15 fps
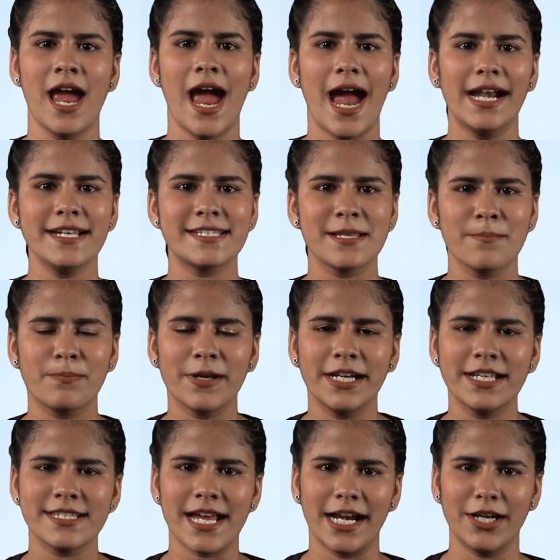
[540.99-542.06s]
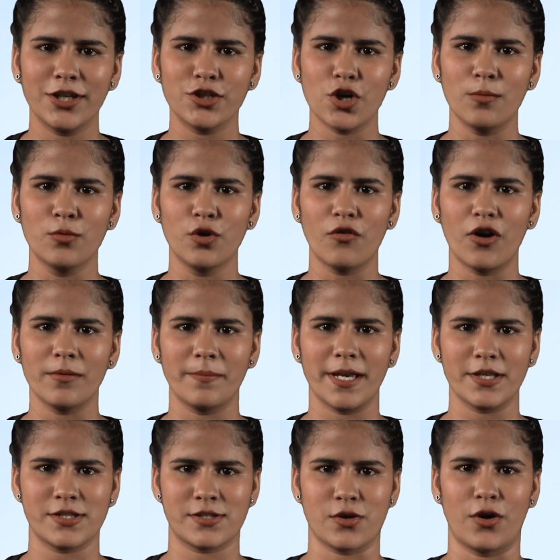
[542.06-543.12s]
and simply deciding your move on
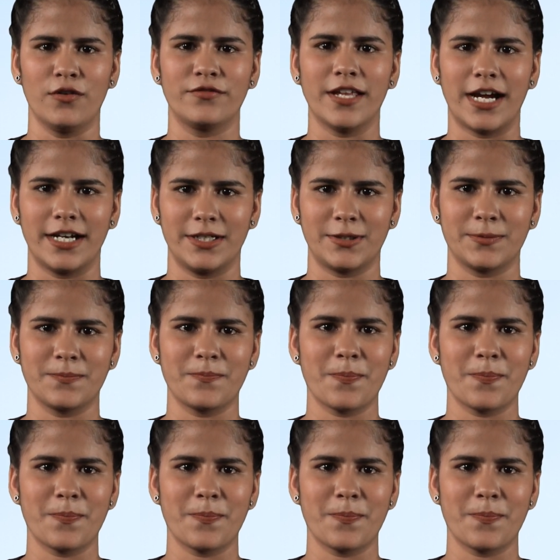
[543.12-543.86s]
based off that.